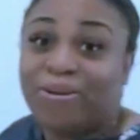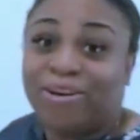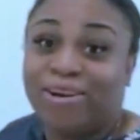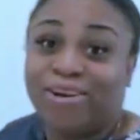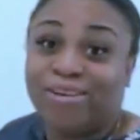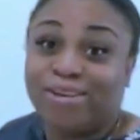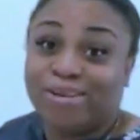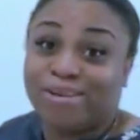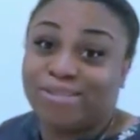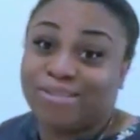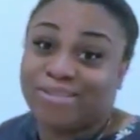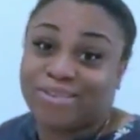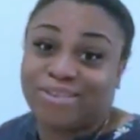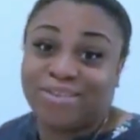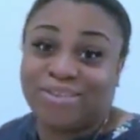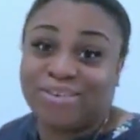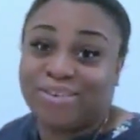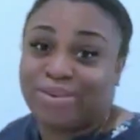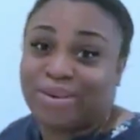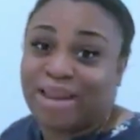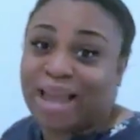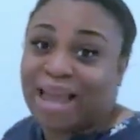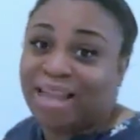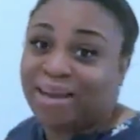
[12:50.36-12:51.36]
one looks
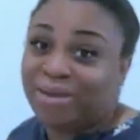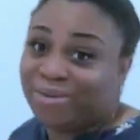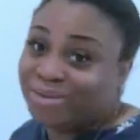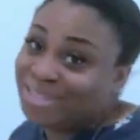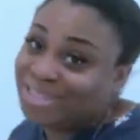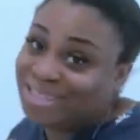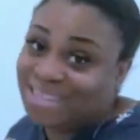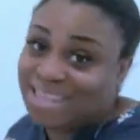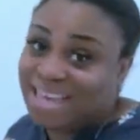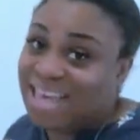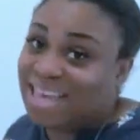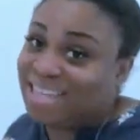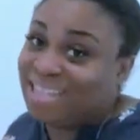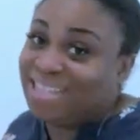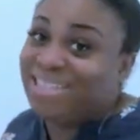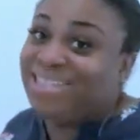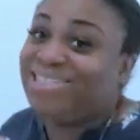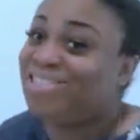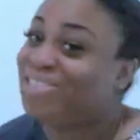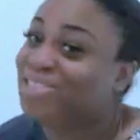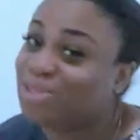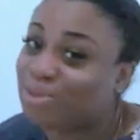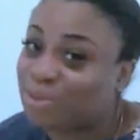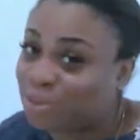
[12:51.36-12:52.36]
good. I don't see any
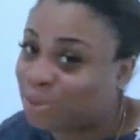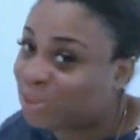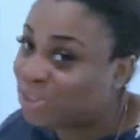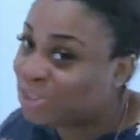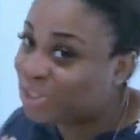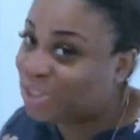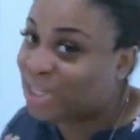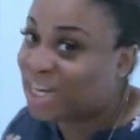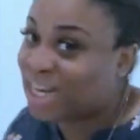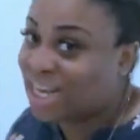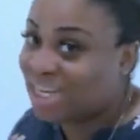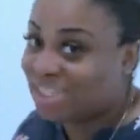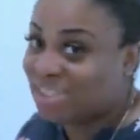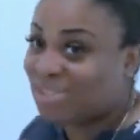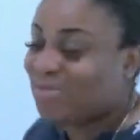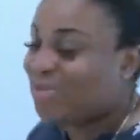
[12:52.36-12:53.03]
distortion as